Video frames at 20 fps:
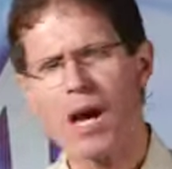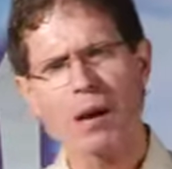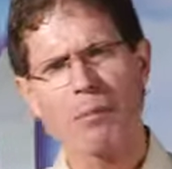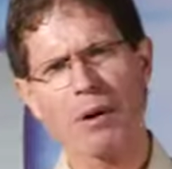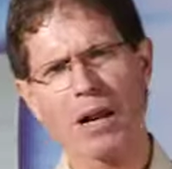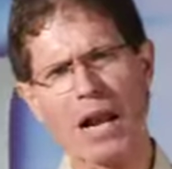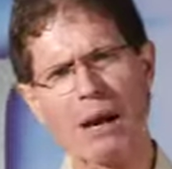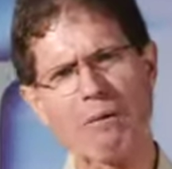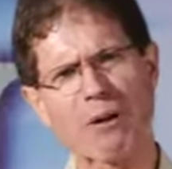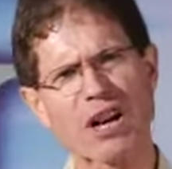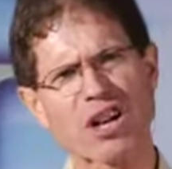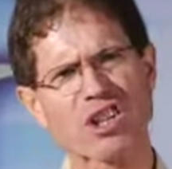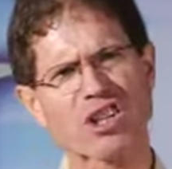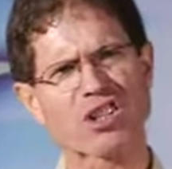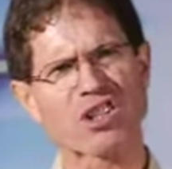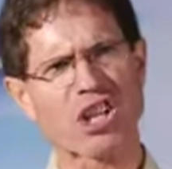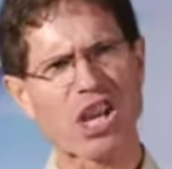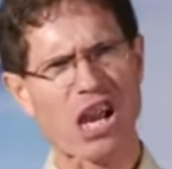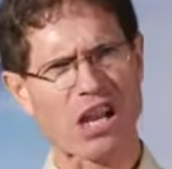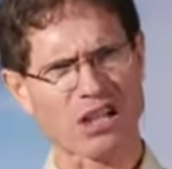but I want to
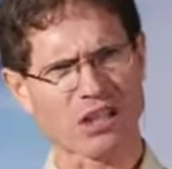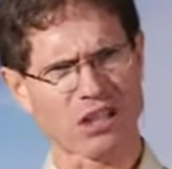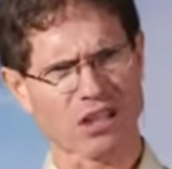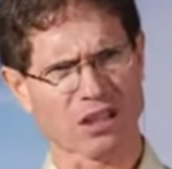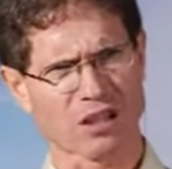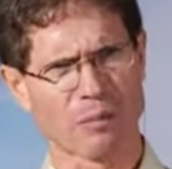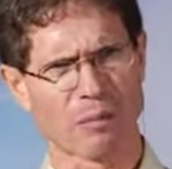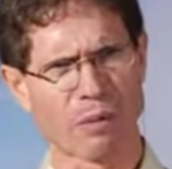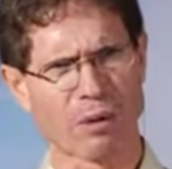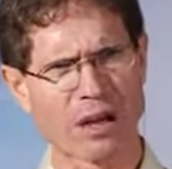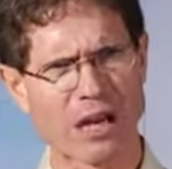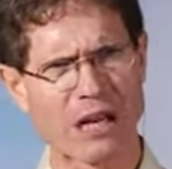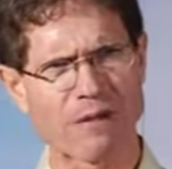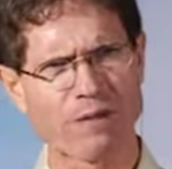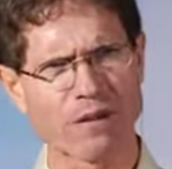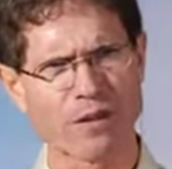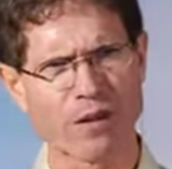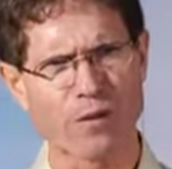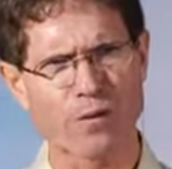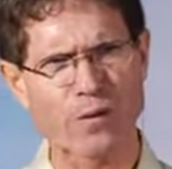test the belief
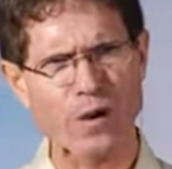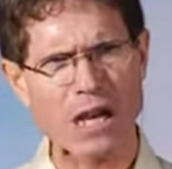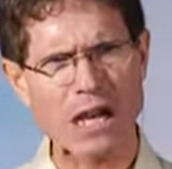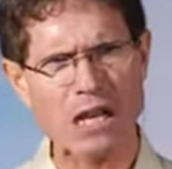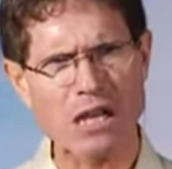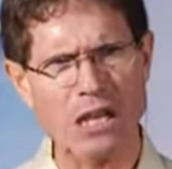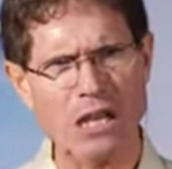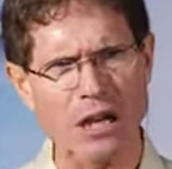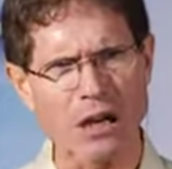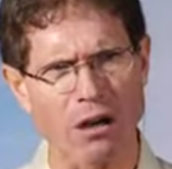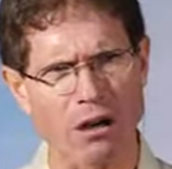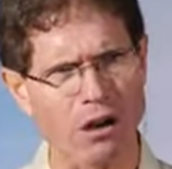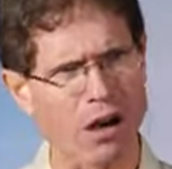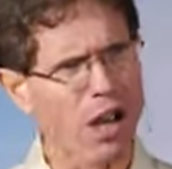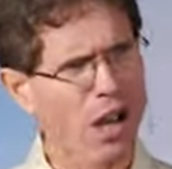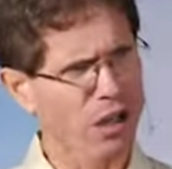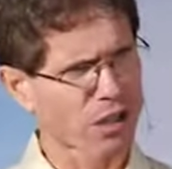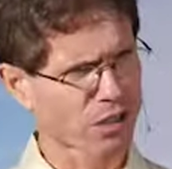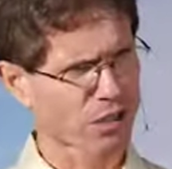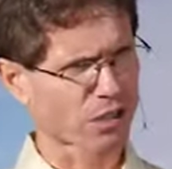of the faith healer
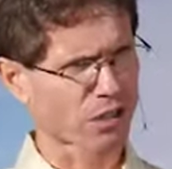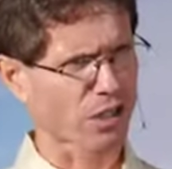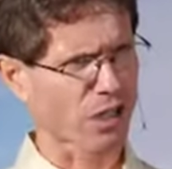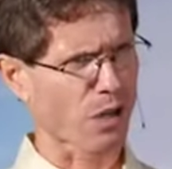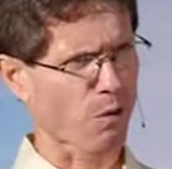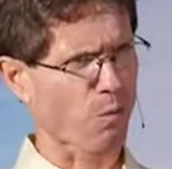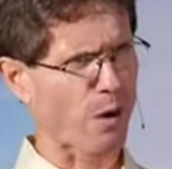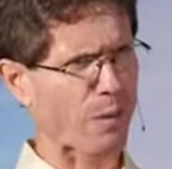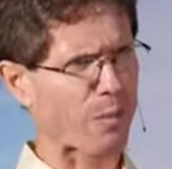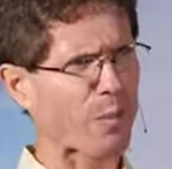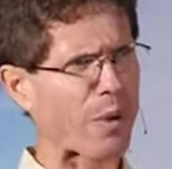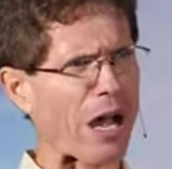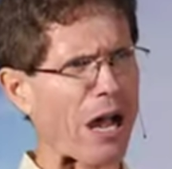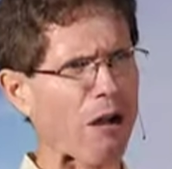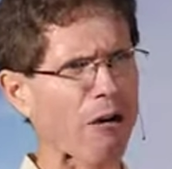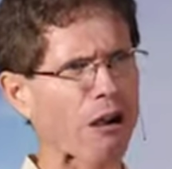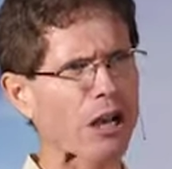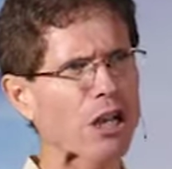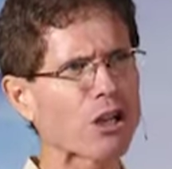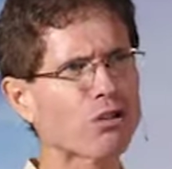to see what
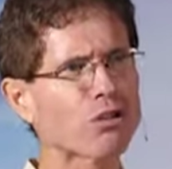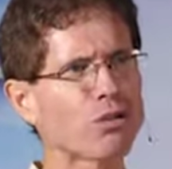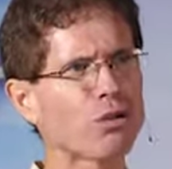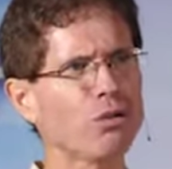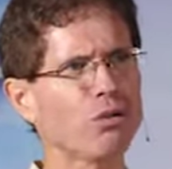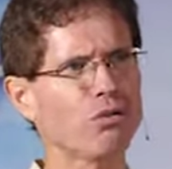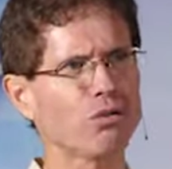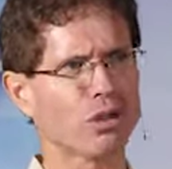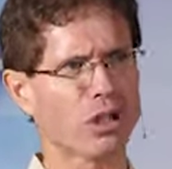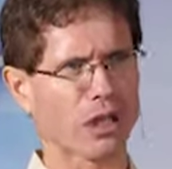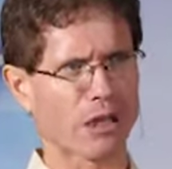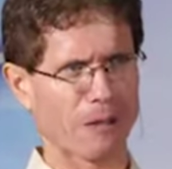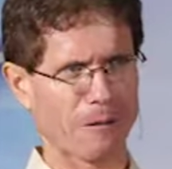power he's using.